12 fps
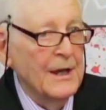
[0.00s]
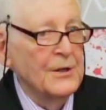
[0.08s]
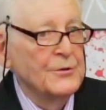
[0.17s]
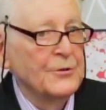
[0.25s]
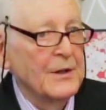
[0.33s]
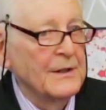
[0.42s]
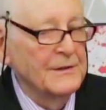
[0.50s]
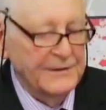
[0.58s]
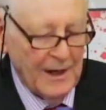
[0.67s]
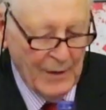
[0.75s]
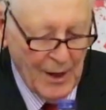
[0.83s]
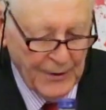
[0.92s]
injuring
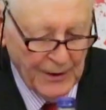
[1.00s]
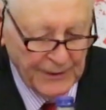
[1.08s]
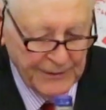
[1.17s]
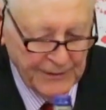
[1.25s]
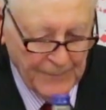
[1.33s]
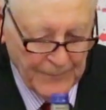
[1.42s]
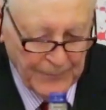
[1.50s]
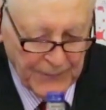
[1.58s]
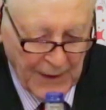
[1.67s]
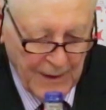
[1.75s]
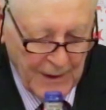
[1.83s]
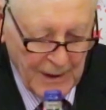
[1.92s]
some others.
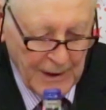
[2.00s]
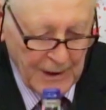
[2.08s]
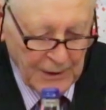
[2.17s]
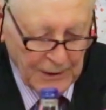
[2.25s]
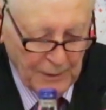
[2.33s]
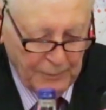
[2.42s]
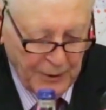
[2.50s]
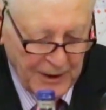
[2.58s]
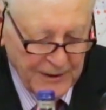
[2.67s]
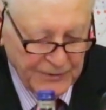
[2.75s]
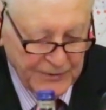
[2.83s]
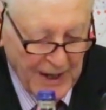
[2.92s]
The
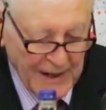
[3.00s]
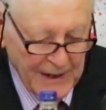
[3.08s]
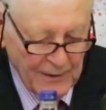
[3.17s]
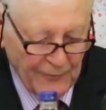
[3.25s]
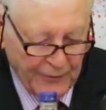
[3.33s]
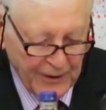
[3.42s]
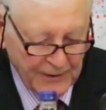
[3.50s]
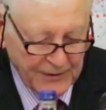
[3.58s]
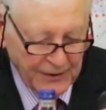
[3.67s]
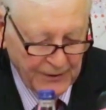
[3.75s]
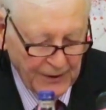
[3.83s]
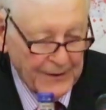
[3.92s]
police then
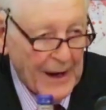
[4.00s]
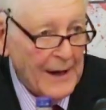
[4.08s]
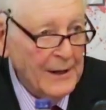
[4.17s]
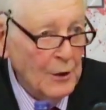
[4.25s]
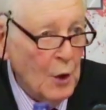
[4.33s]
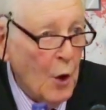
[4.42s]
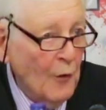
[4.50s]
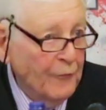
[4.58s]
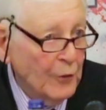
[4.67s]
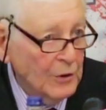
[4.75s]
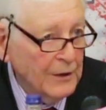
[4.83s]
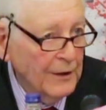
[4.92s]
inflicted an
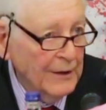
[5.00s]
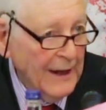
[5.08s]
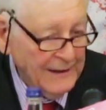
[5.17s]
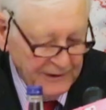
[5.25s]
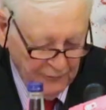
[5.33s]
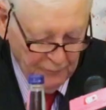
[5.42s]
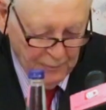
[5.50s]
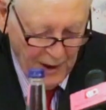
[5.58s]
unlawful collective